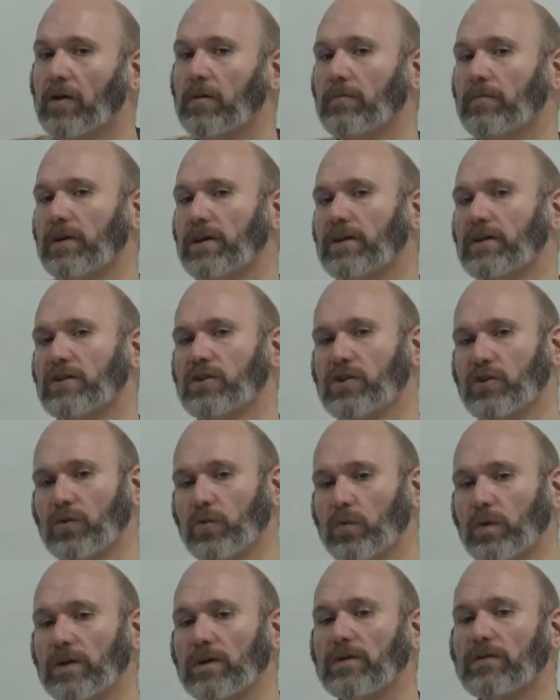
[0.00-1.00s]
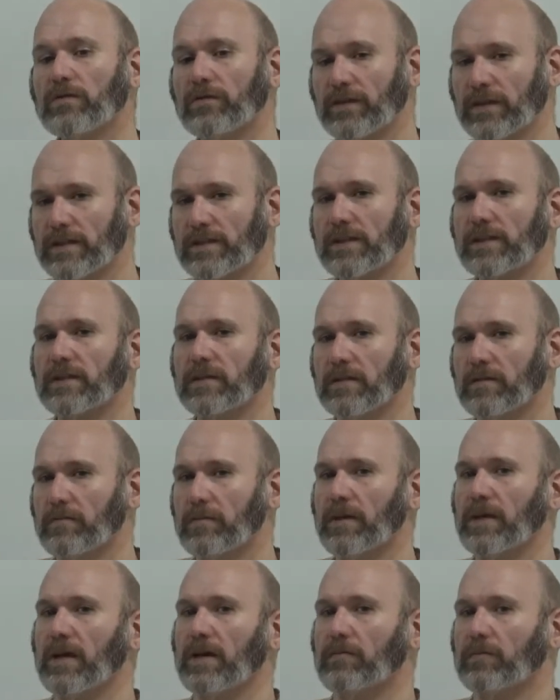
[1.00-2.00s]
because you will physically
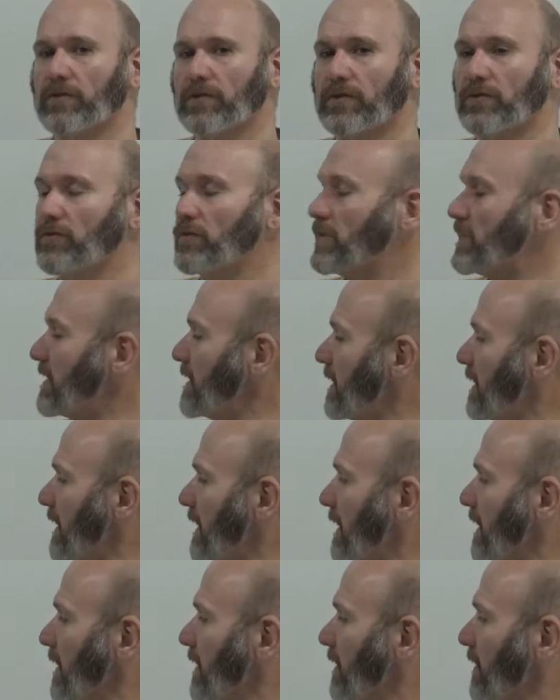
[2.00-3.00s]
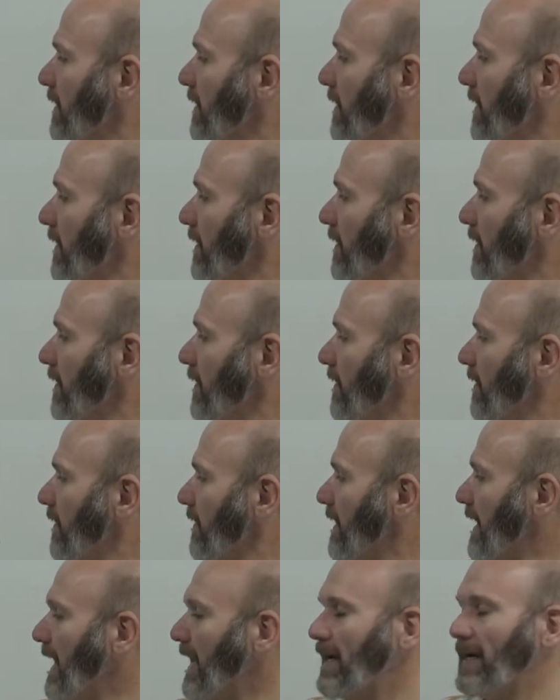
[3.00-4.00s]
be able to see
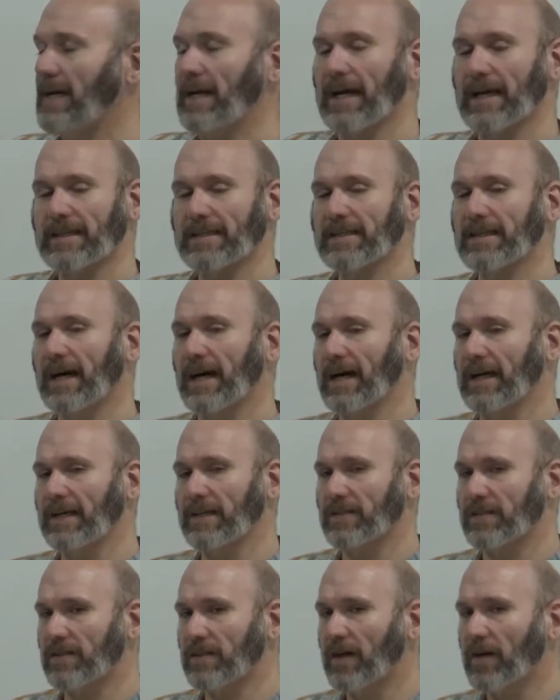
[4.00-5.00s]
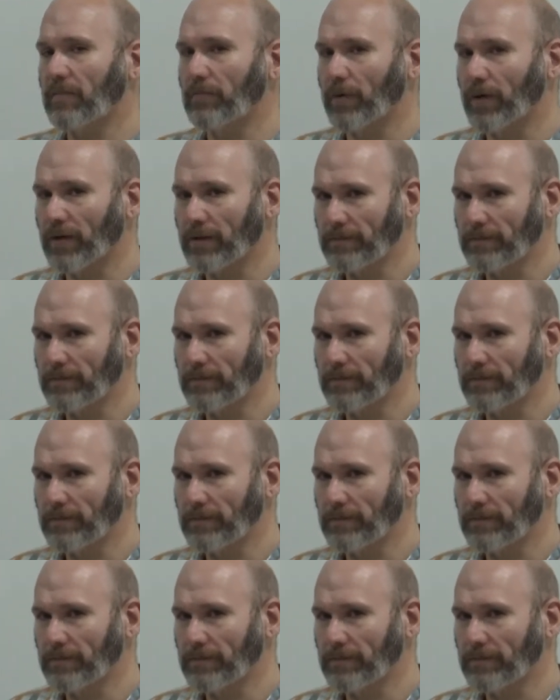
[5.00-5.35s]
that next highest number.